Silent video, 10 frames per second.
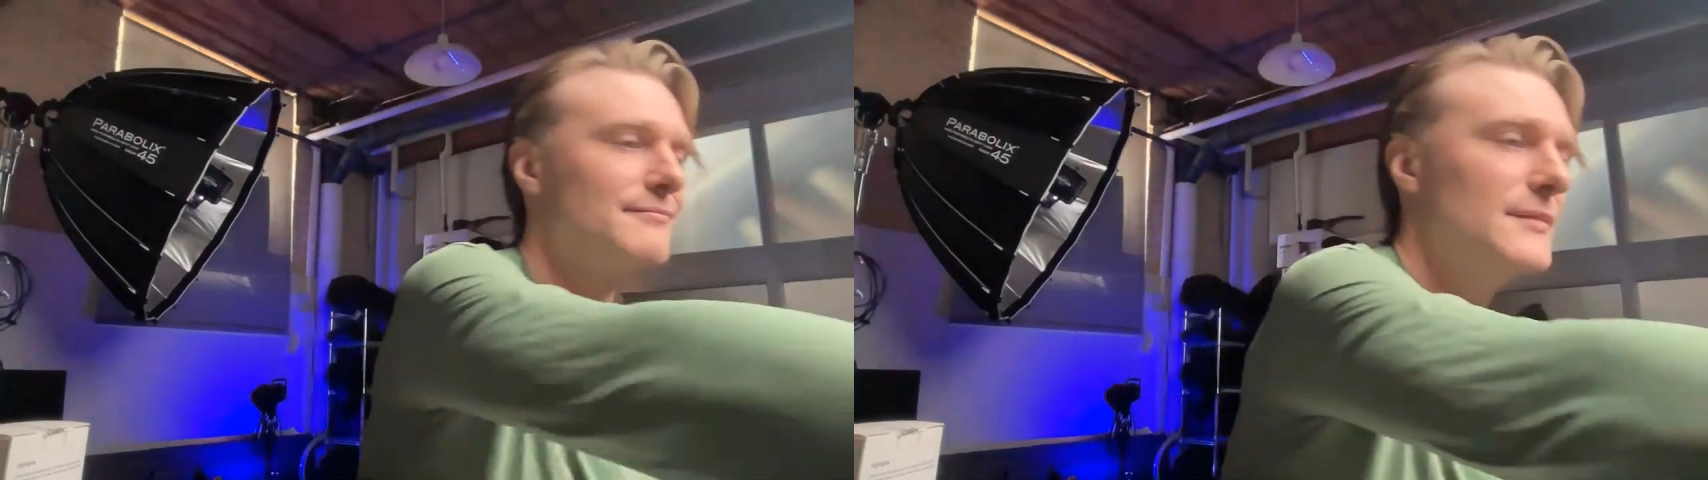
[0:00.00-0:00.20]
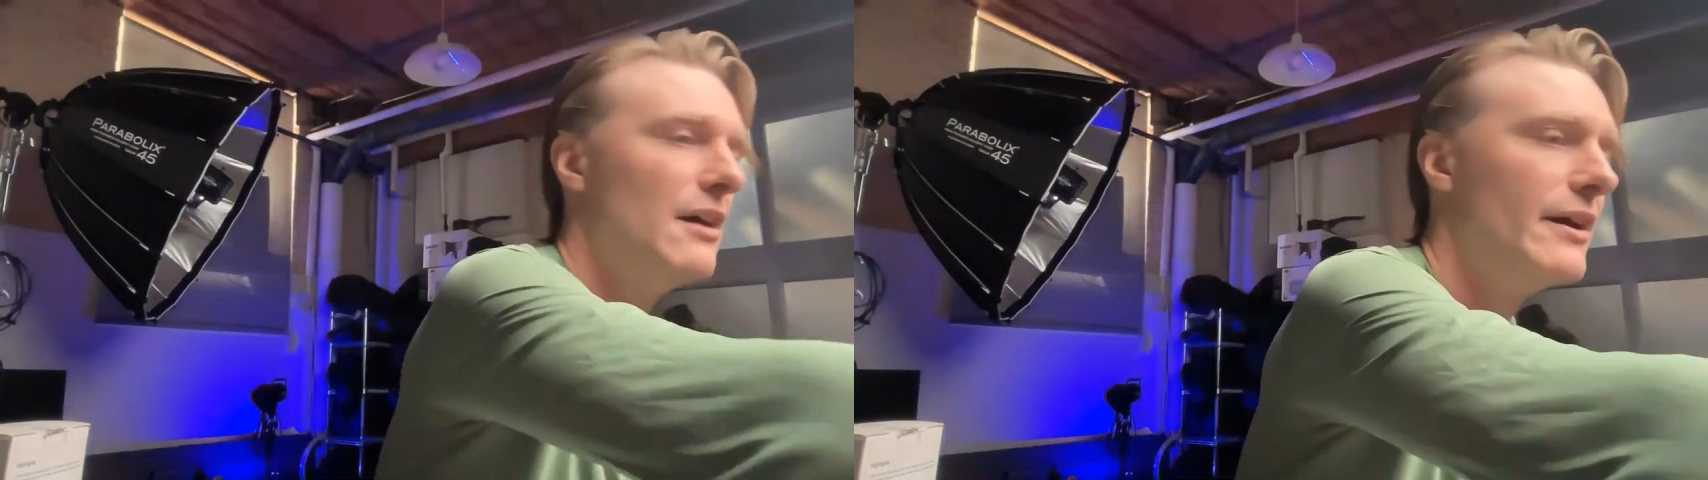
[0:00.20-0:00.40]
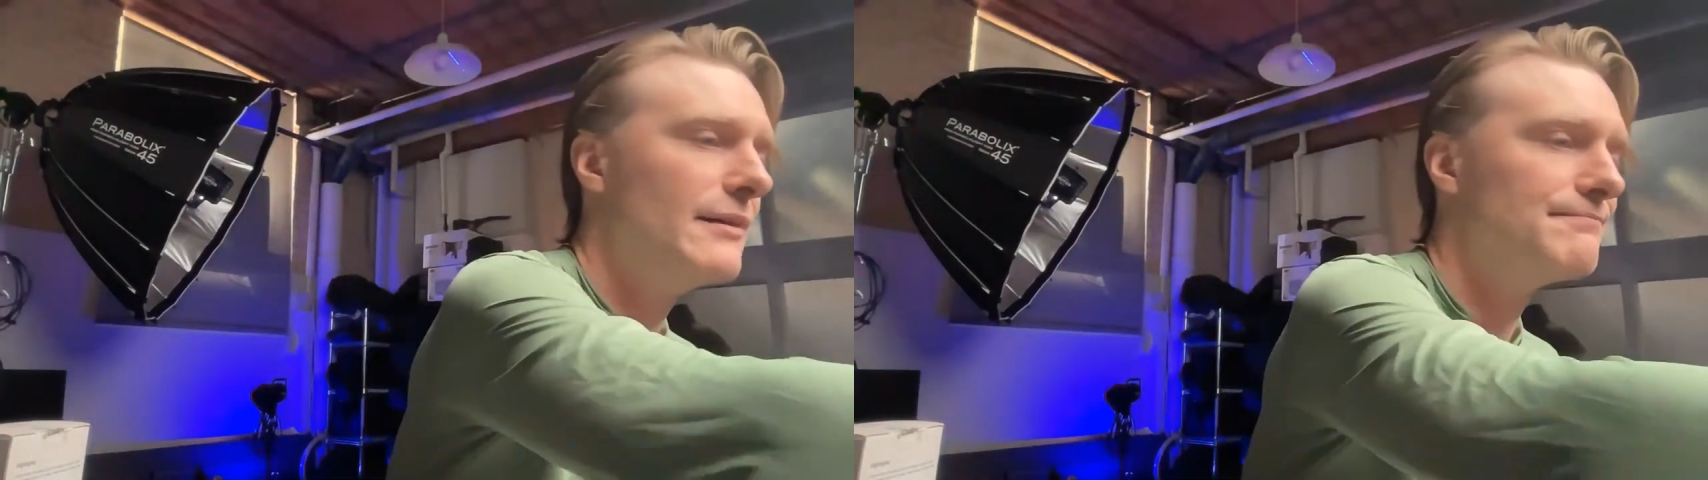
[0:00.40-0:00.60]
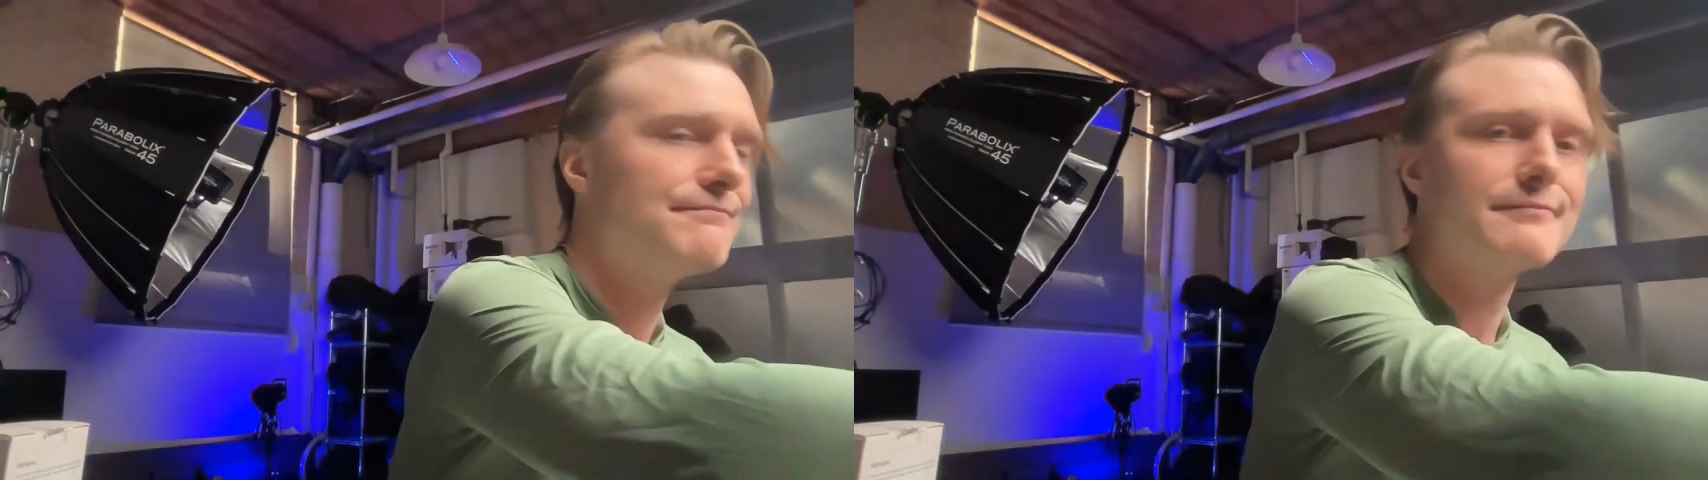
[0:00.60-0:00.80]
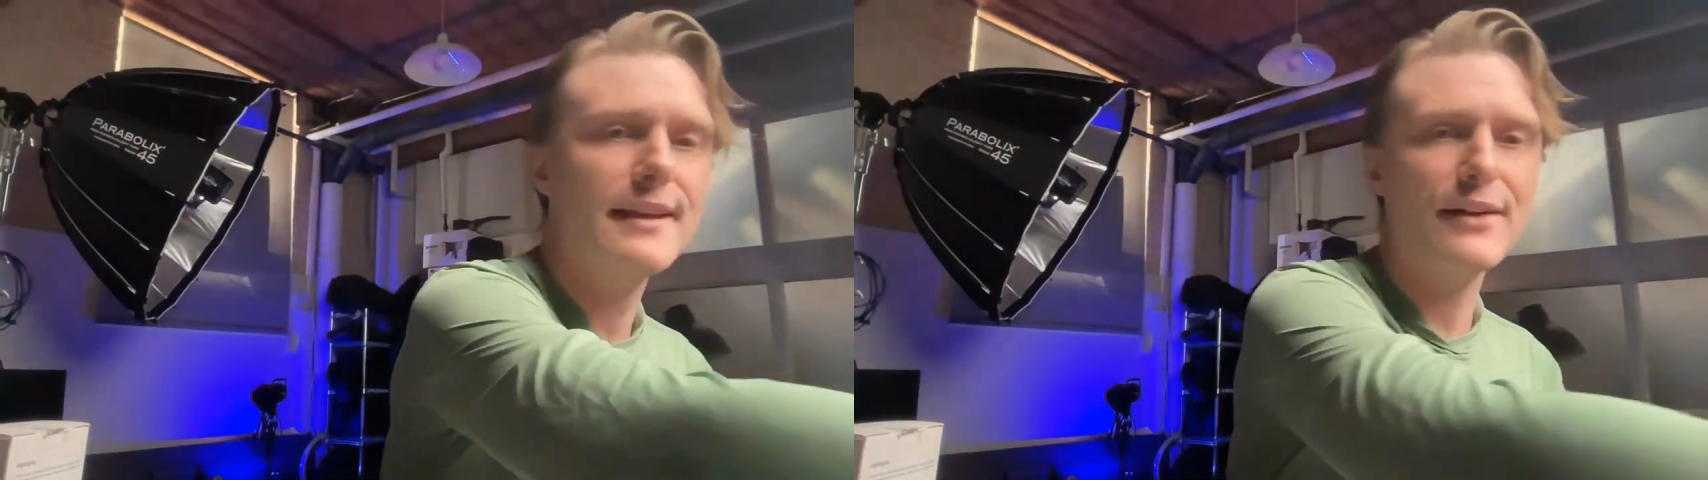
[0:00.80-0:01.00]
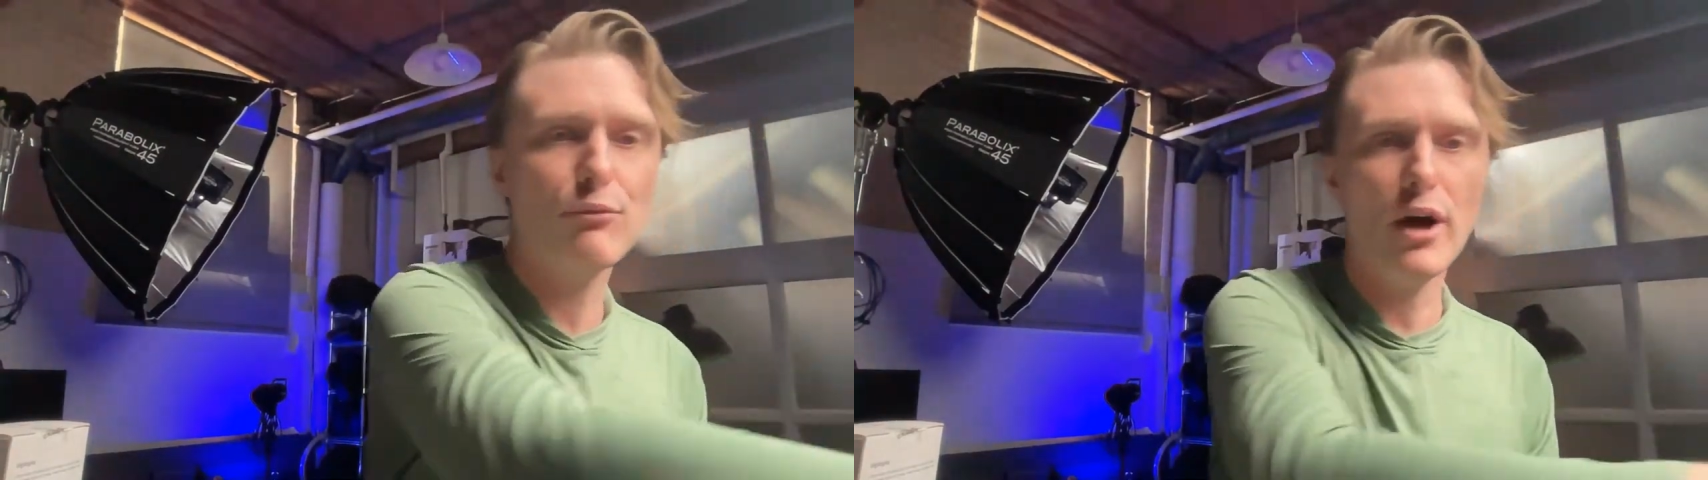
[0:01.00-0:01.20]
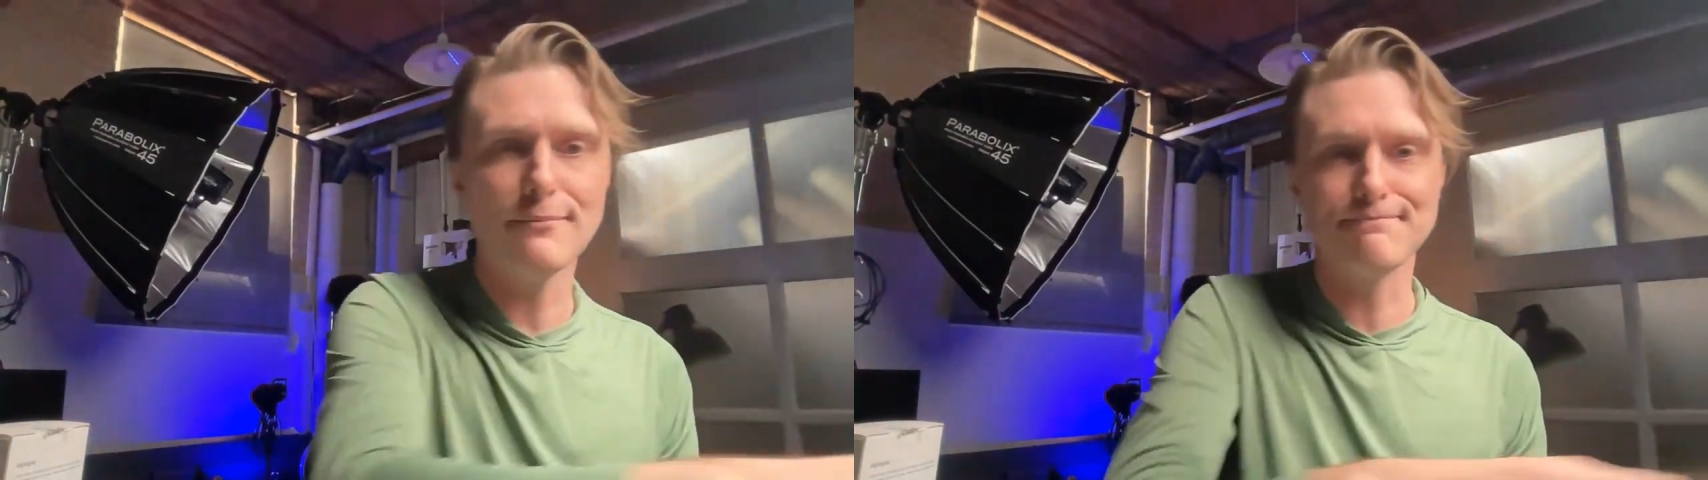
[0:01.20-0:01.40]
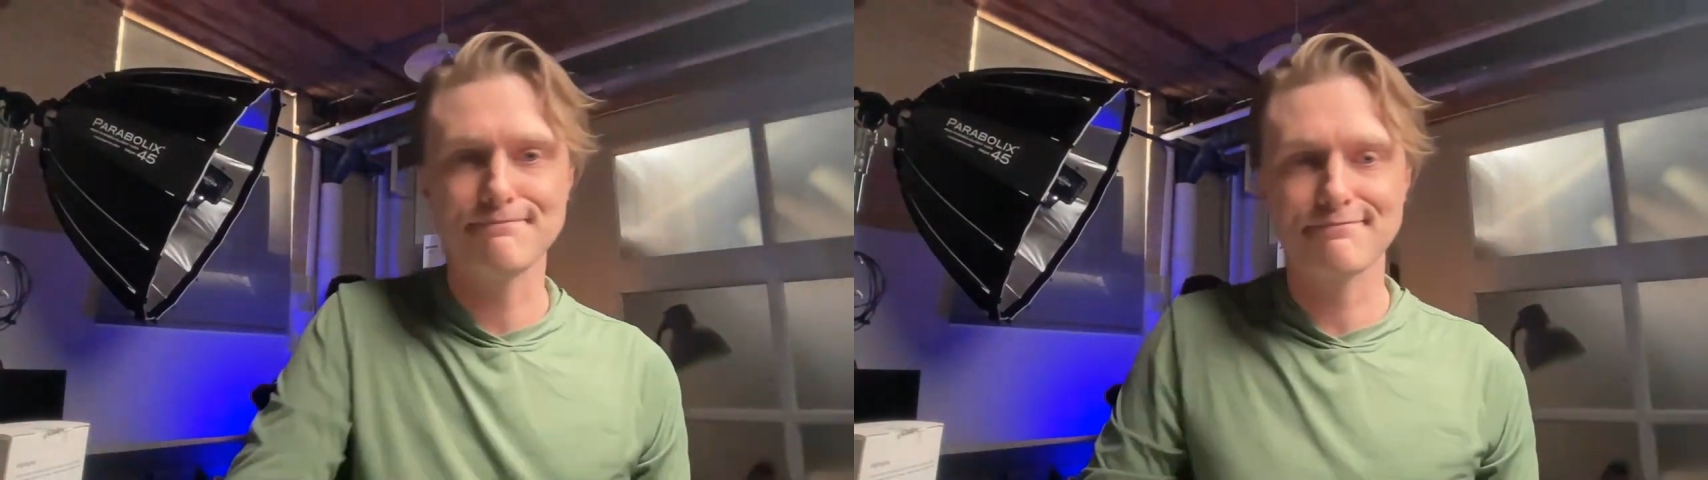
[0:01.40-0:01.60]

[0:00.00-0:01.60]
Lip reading: All right, that's one.